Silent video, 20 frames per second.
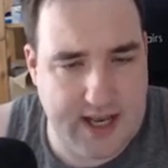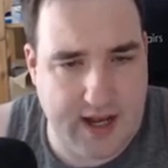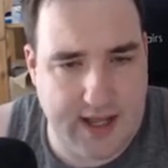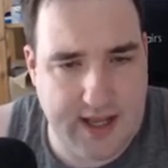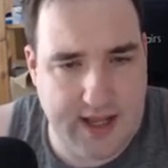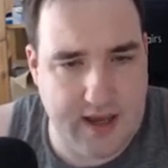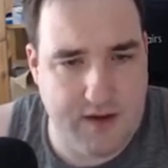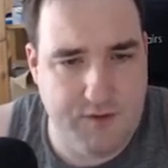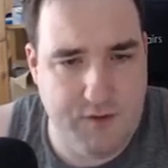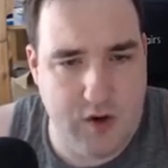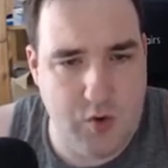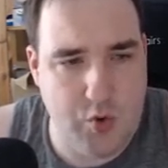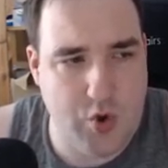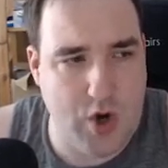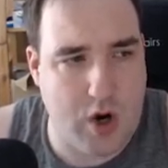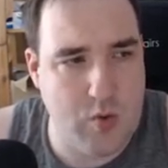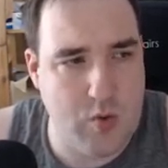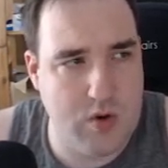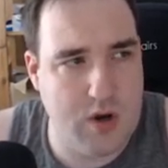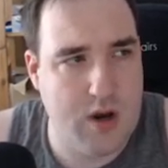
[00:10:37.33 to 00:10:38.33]
Like, if you
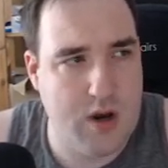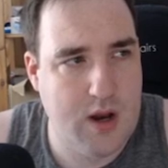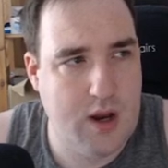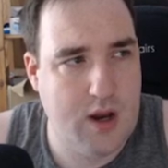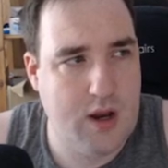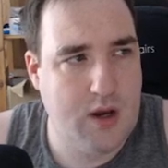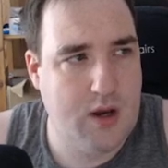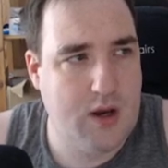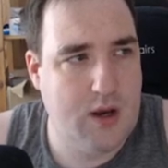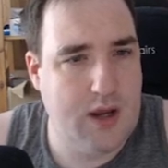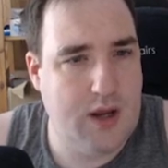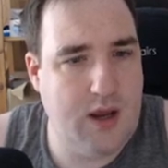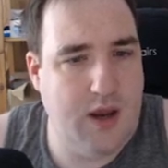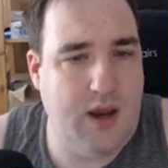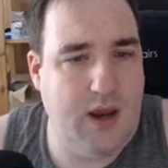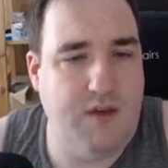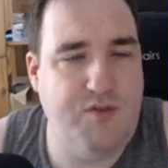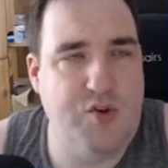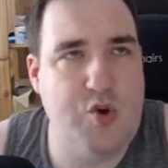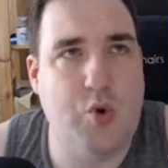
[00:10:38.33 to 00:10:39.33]

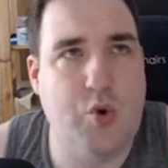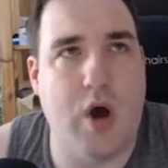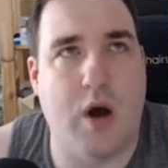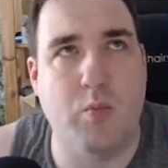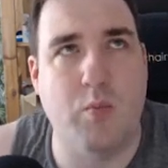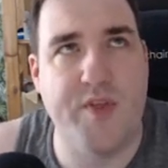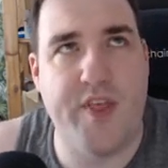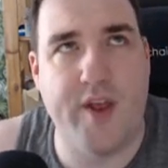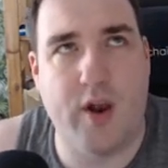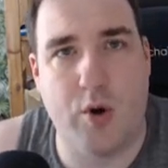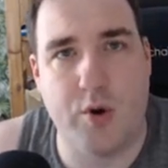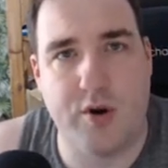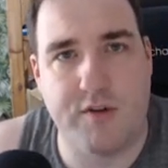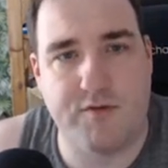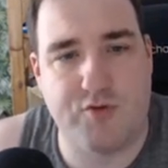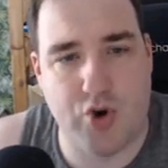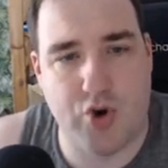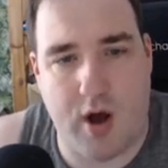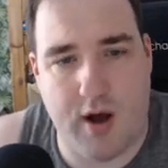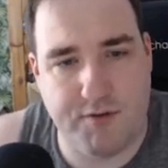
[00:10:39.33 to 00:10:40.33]
come with a load of
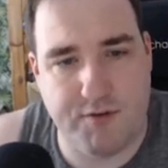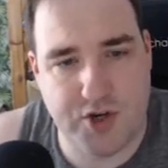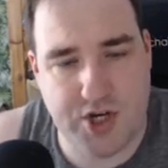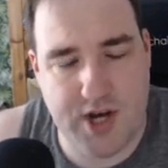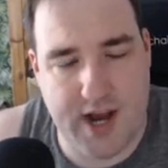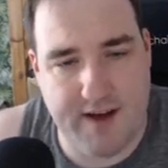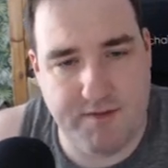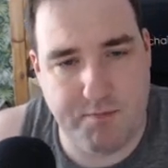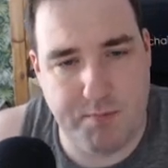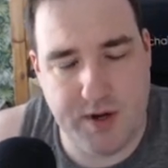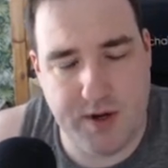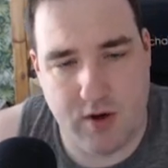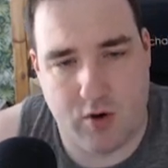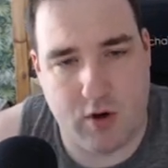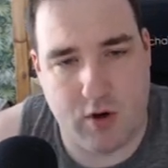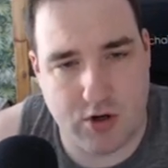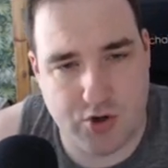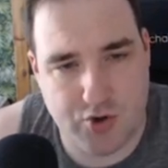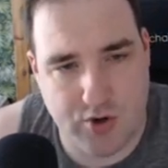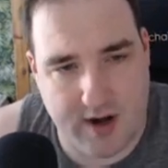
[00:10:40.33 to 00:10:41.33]
draft chaff, but you're
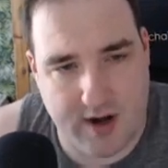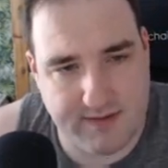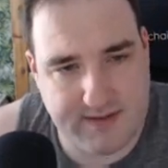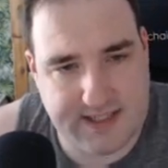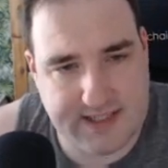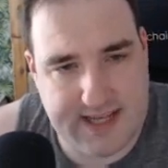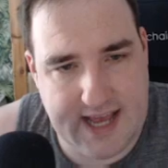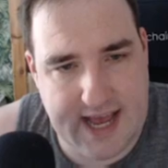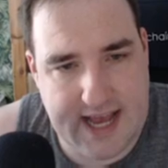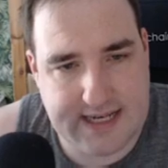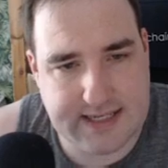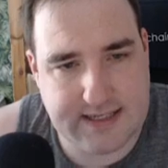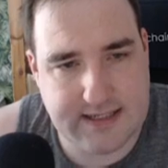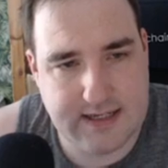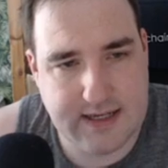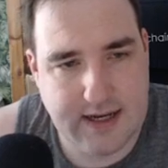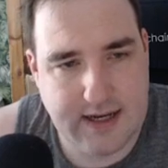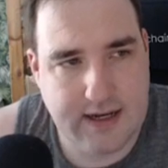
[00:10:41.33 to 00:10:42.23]
not a draft set,